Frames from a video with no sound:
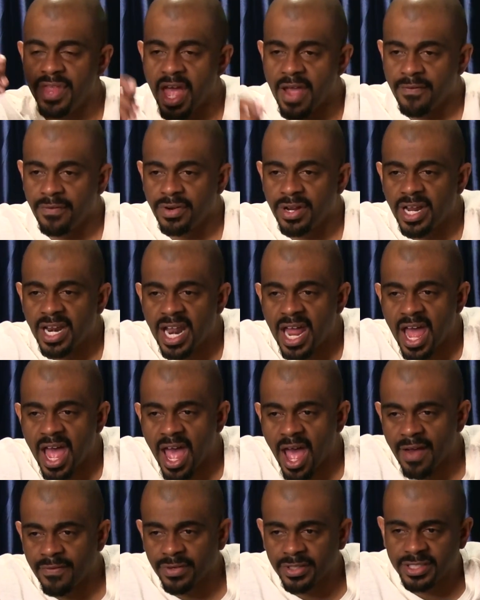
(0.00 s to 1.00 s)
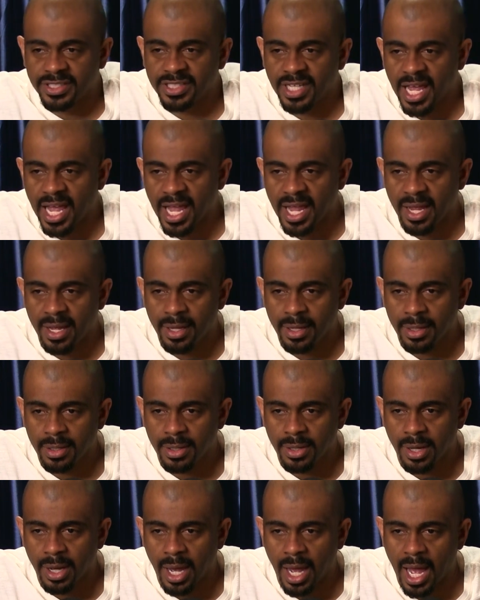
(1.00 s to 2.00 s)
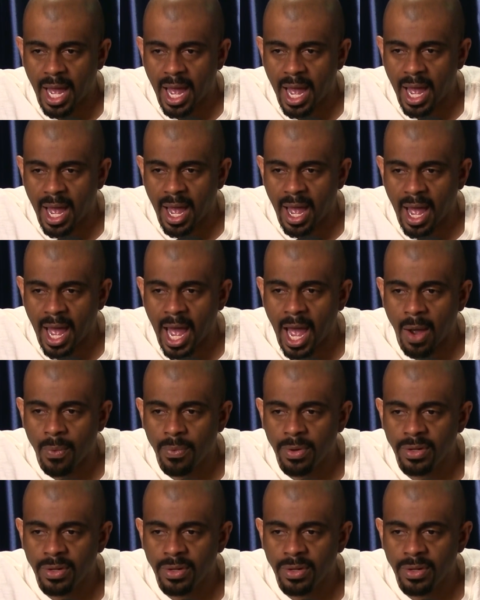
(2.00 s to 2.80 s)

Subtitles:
Never did I ever say I